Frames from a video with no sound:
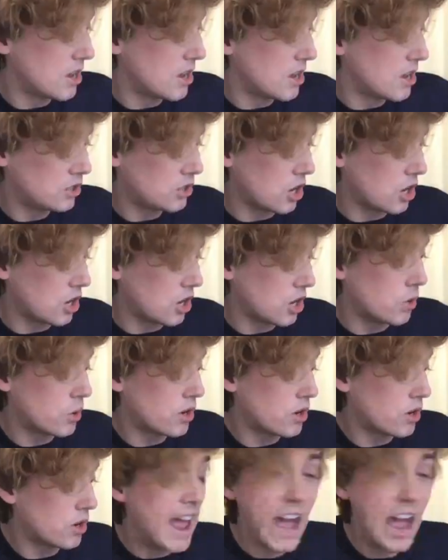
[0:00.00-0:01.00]
So in
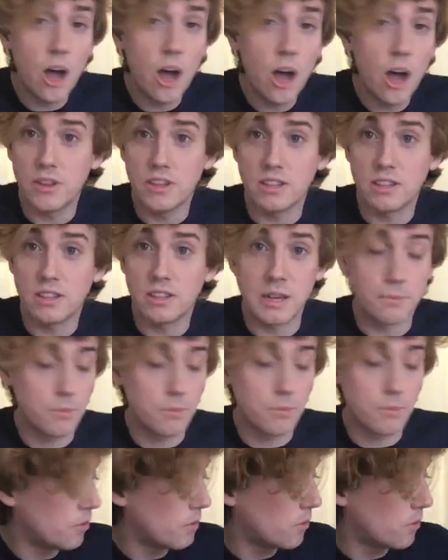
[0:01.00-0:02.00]
order to help these
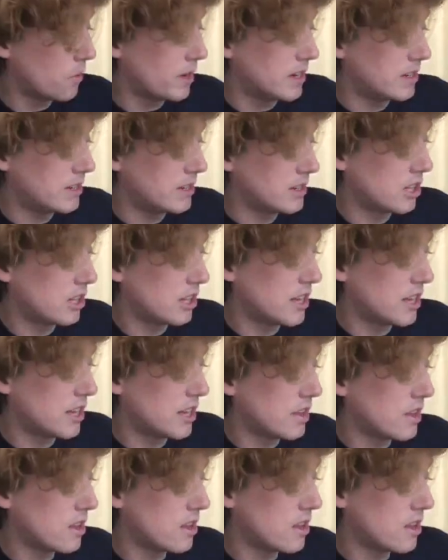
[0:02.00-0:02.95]
people, we need to click